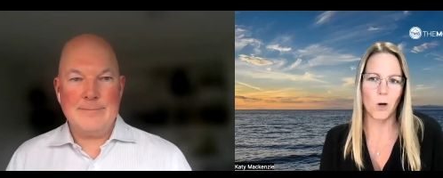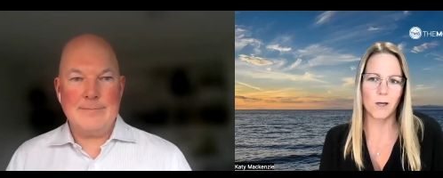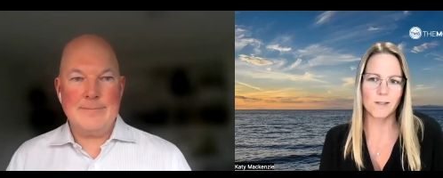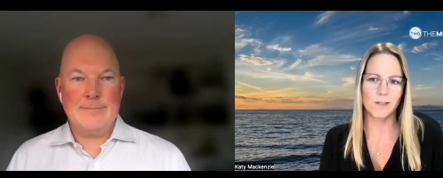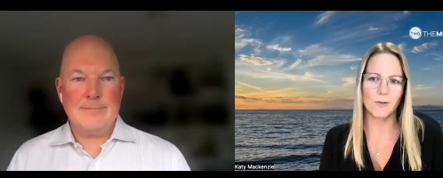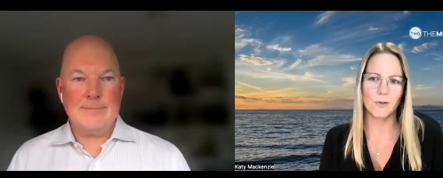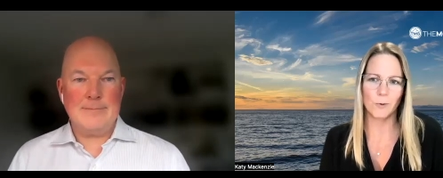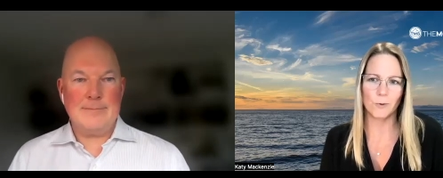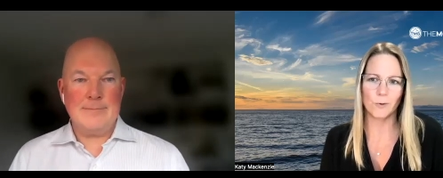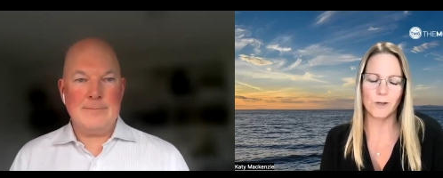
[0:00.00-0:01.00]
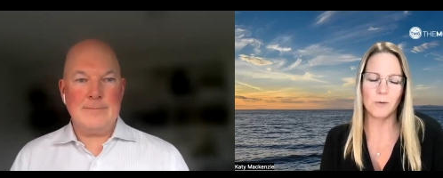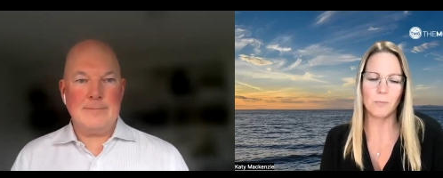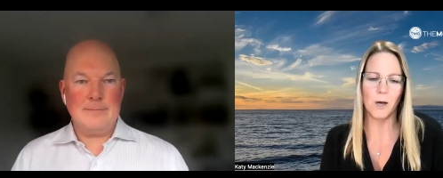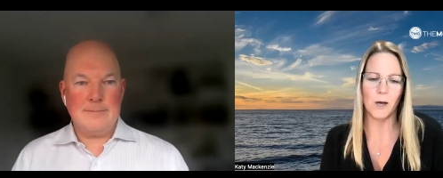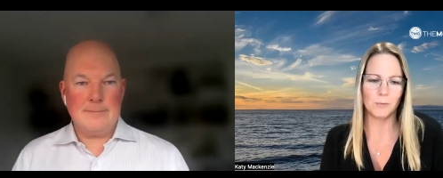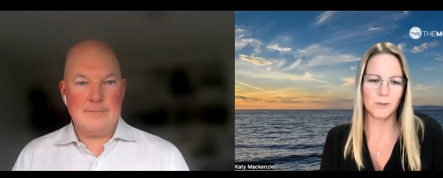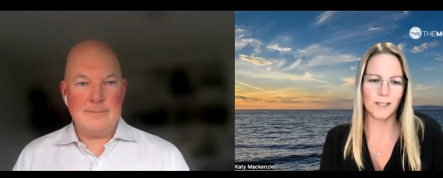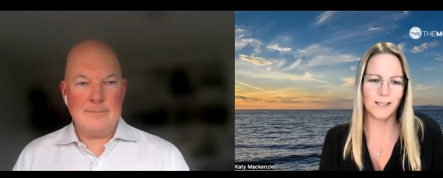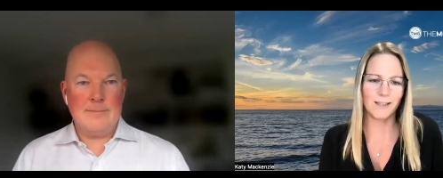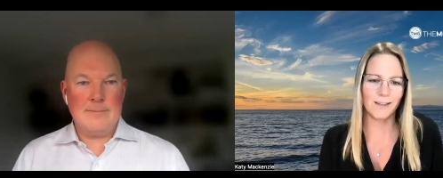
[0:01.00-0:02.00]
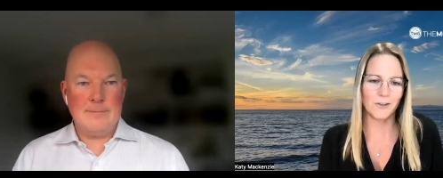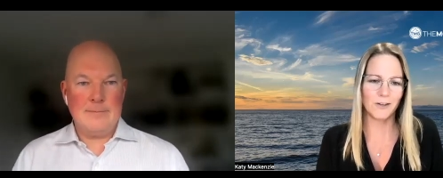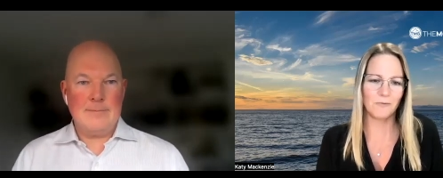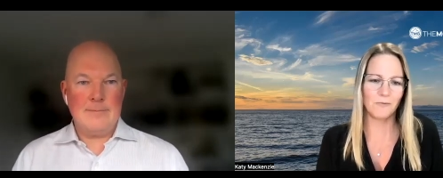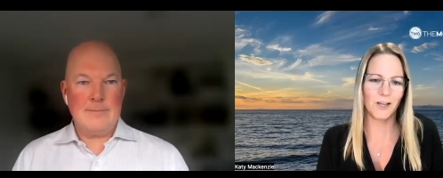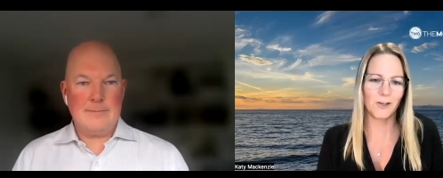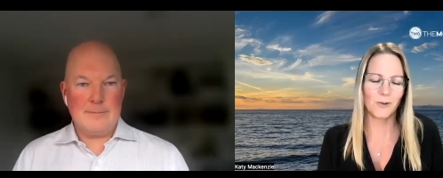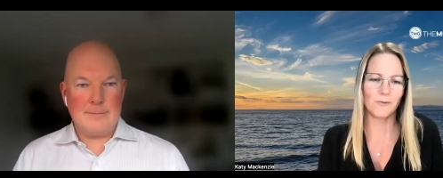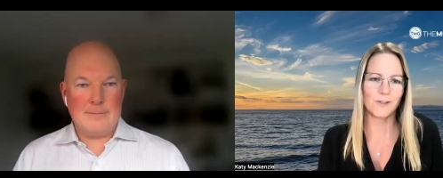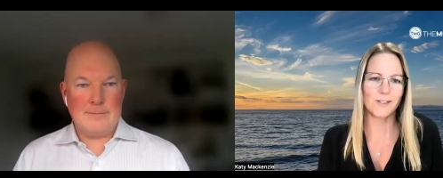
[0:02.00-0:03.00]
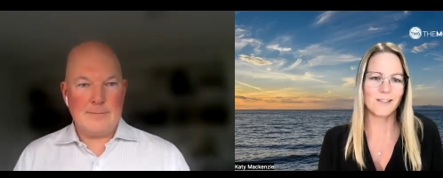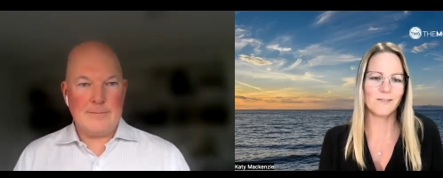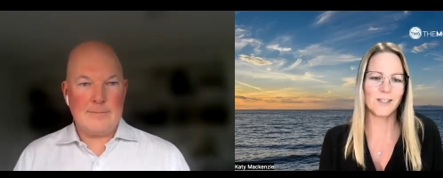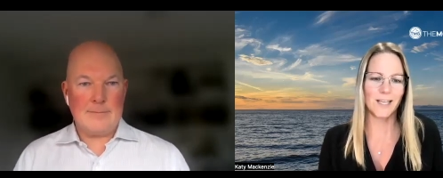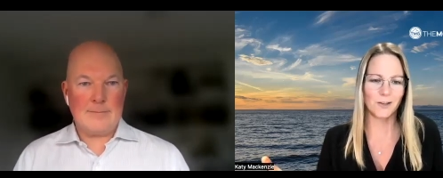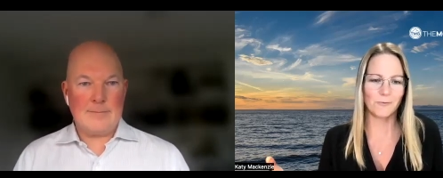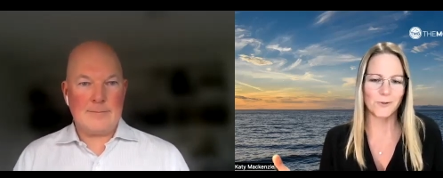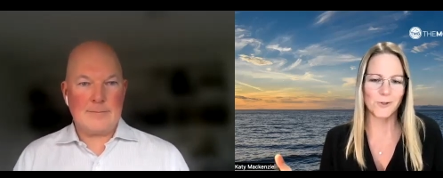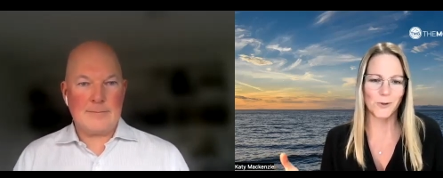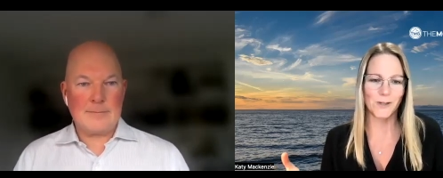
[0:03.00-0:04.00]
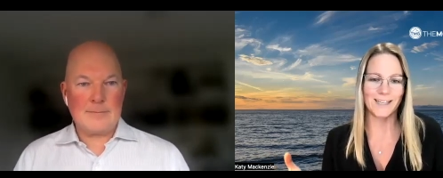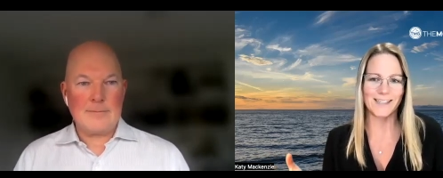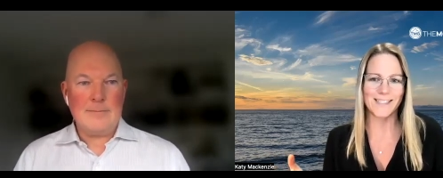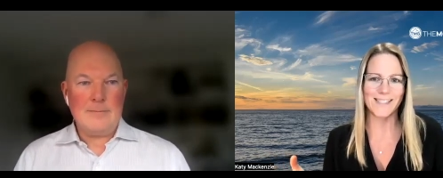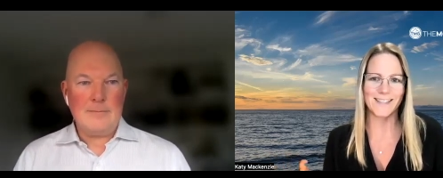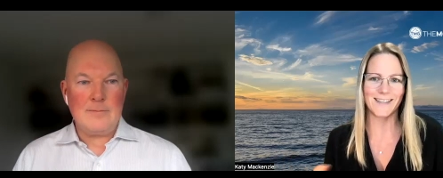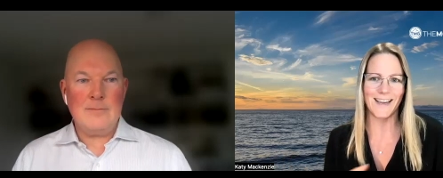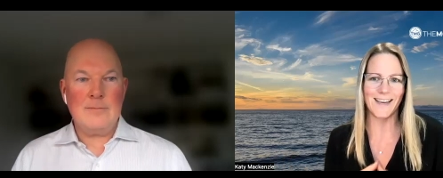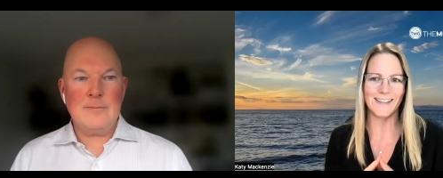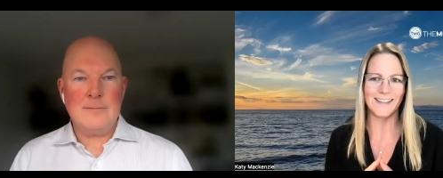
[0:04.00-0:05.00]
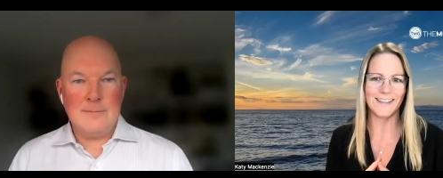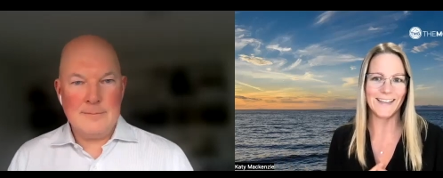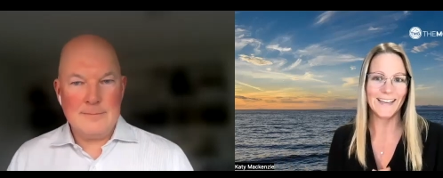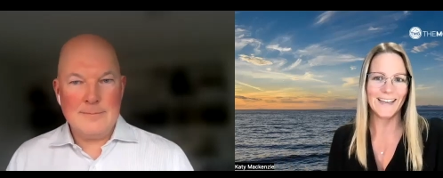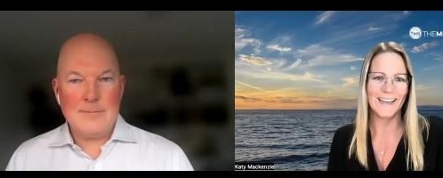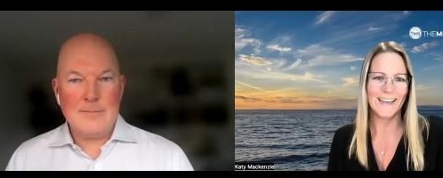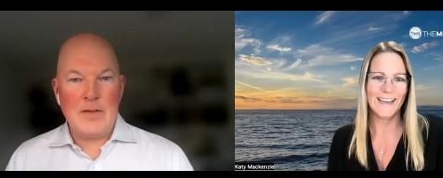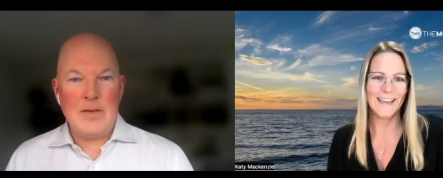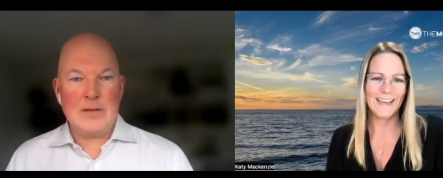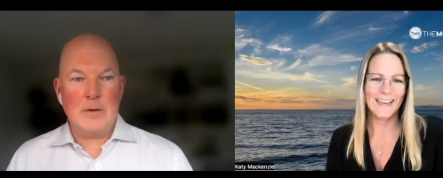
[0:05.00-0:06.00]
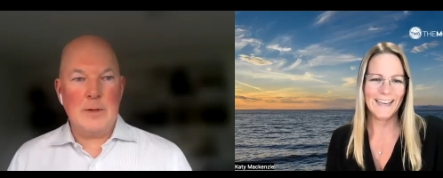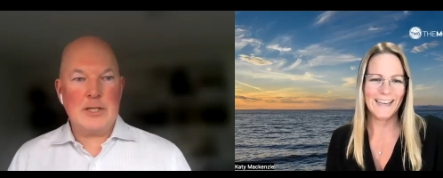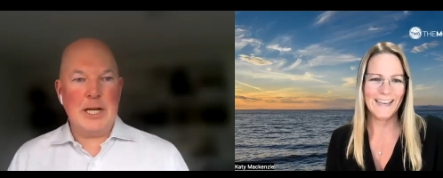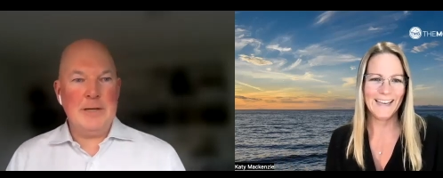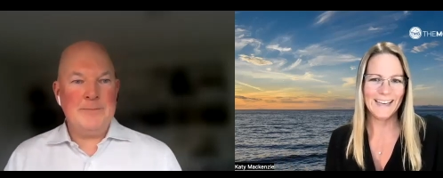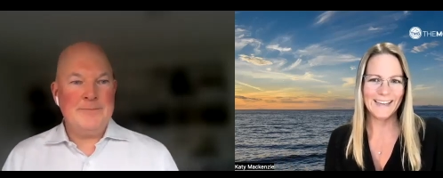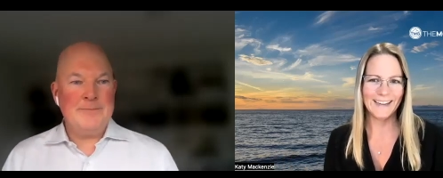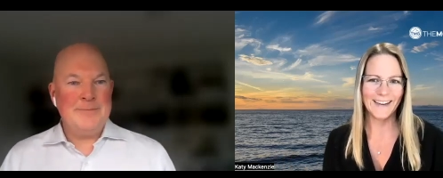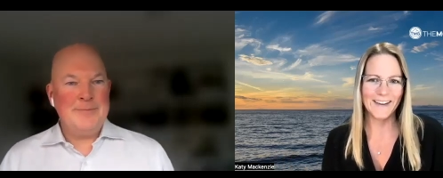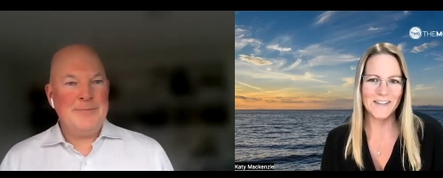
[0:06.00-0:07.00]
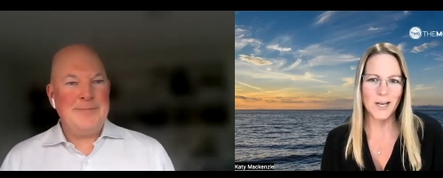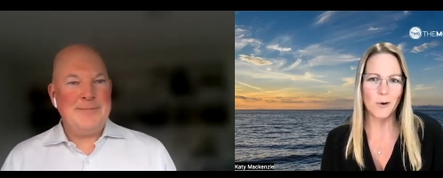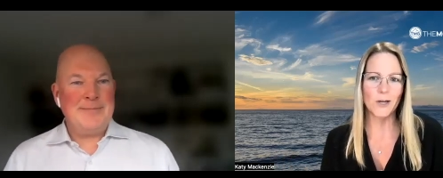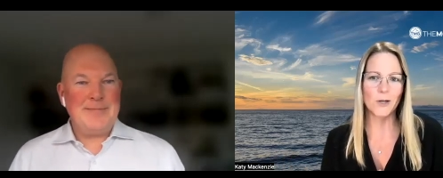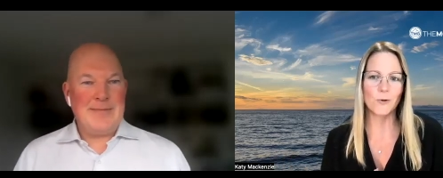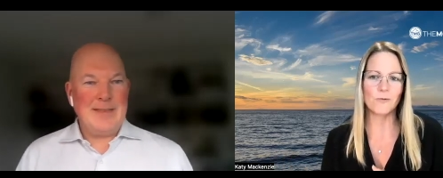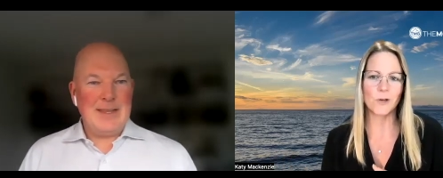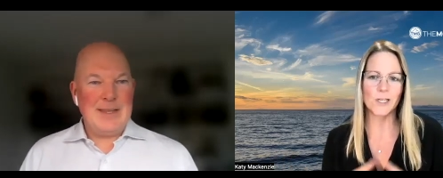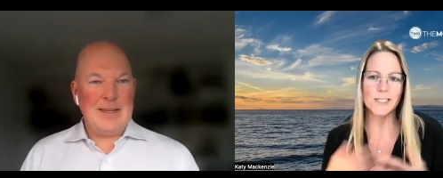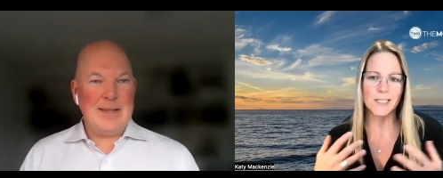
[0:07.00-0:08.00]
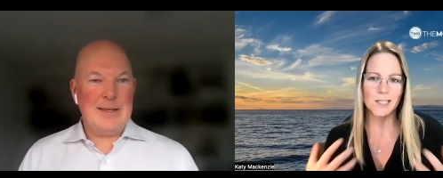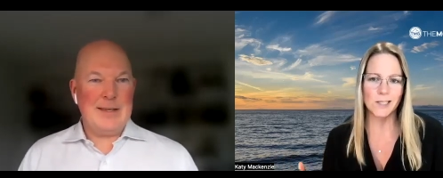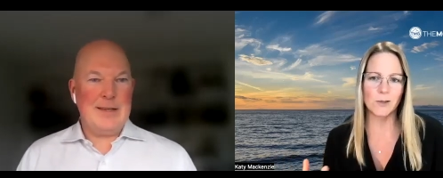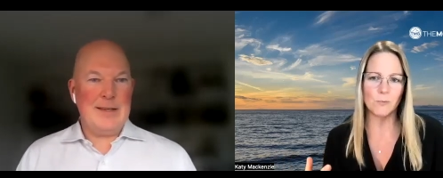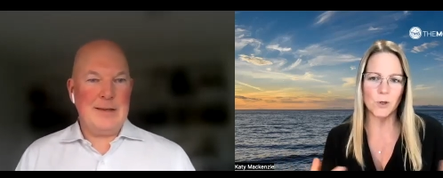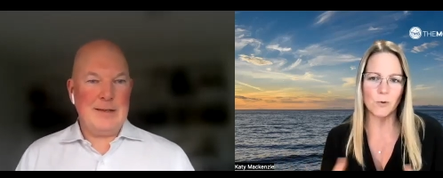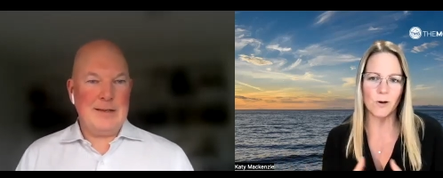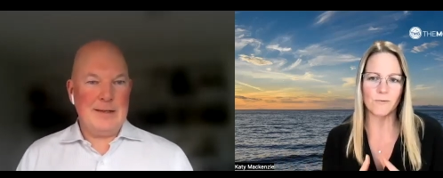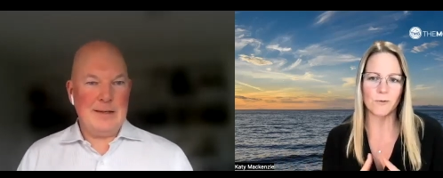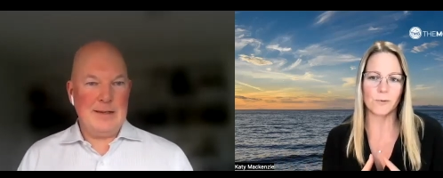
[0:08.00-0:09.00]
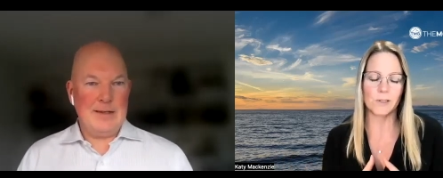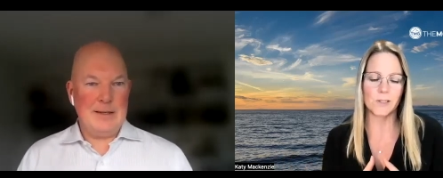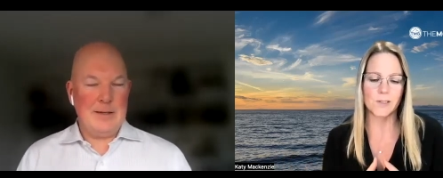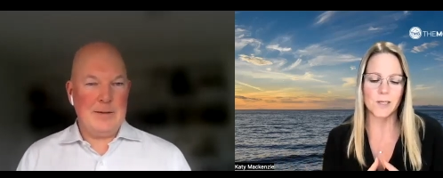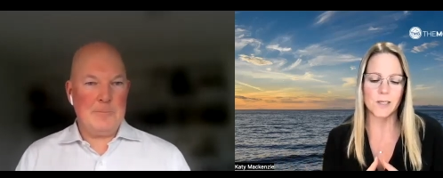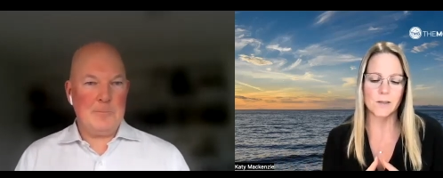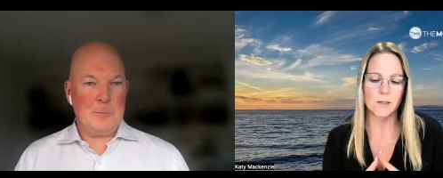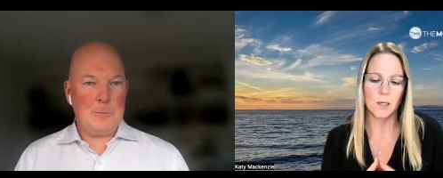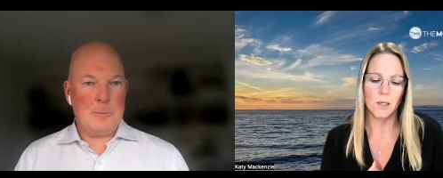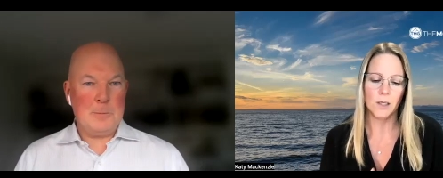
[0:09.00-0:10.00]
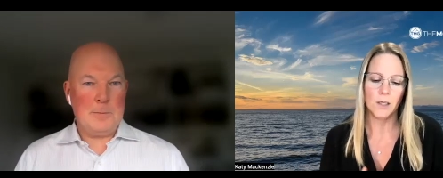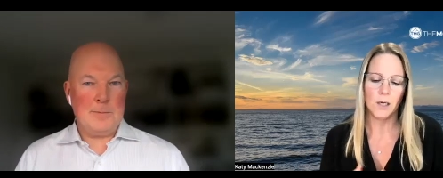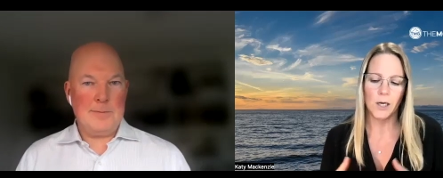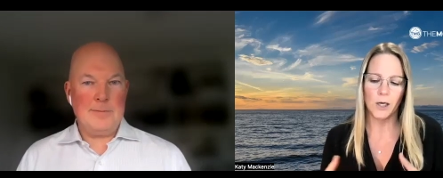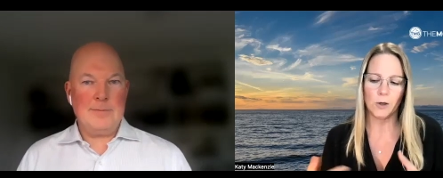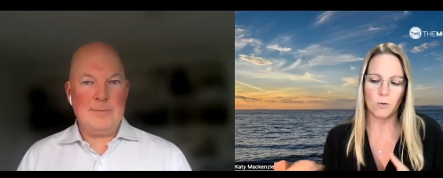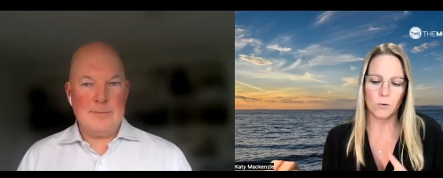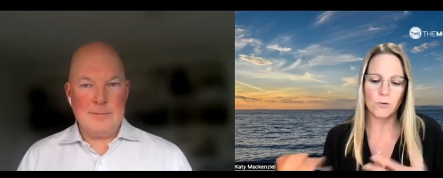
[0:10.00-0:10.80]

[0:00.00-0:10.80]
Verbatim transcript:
Speaker 1: Watts Notary Public here in Vancouver. David, thank you for joining us today.
Speaker 2: Thanks very much, Katie.
Speaker 1: Now, I know you've got a team and you offer real estate or